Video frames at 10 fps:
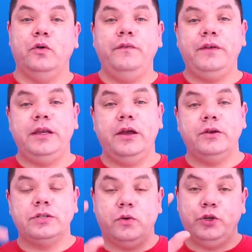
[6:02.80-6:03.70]
your
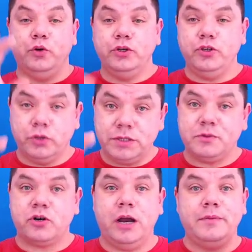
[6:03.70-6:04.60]
videos or your
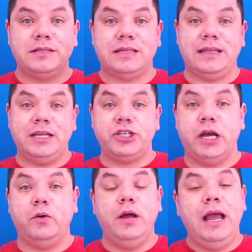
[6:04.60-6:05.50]
subscribers to their
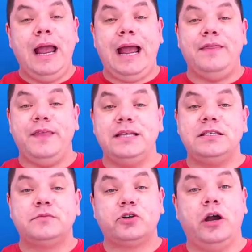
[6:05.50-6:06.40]
channel and their
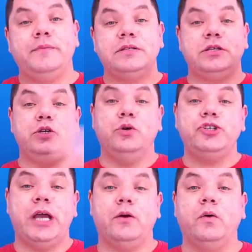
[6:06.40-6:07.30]
subscribers to your
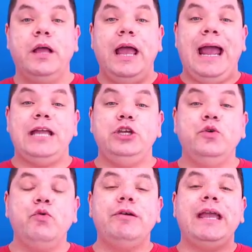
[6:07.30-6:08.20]
channel, and
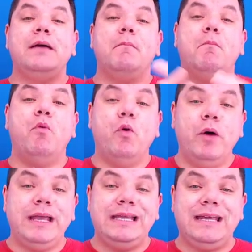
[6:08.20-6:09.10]
you will get
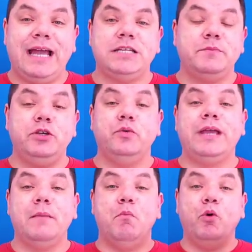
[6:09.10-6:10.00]
more engagement. You'll
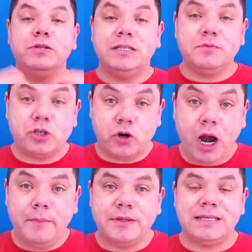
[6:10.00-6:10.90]
get more
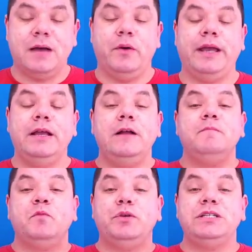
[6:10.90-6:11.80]
subscribers that way,
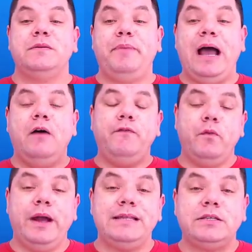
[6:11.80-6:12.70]
which is a
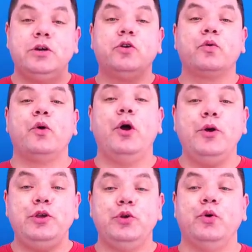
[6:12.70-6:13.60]
powerful way to grow
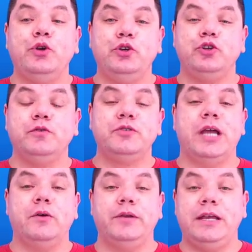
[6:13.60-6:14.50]
your YouTube
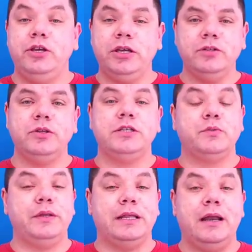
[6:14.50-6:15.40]
channel. Now you can do
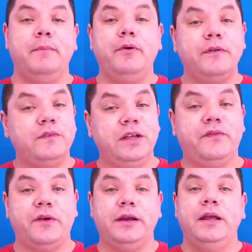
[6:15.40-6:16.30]
this with a number of
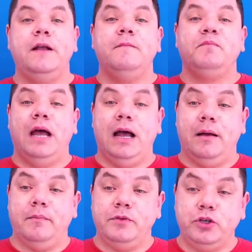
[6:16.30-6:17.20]
different
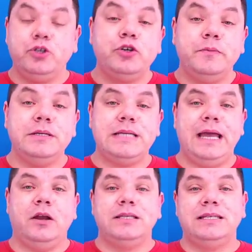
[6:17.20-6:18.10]
YouTubers,
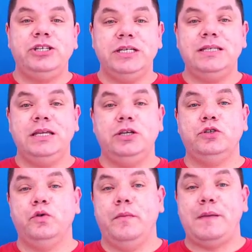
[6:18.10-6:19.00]
and I'd suggest that you
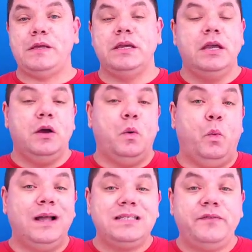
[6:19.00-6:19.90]
do it maybe
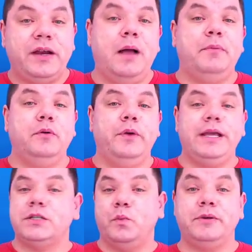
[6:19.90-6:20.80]
once every couple of
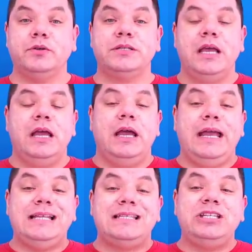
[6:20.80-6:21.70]
weeks, because
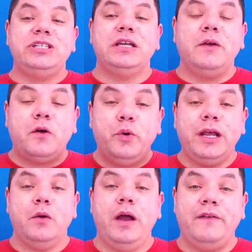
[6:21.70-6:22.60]
it's just a
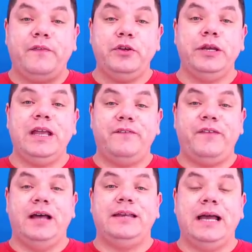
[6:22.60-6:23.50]
quicker way for you to get
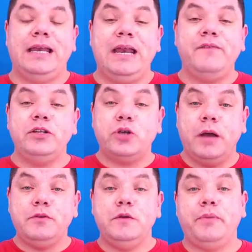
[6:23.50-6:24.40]
found out. And every
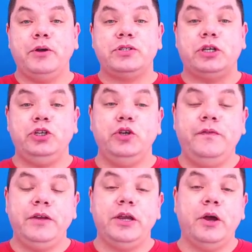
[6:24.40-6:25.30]
time you post a new
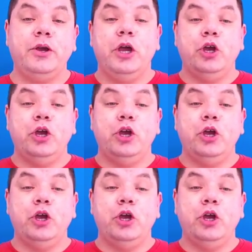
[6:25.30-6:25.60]
video,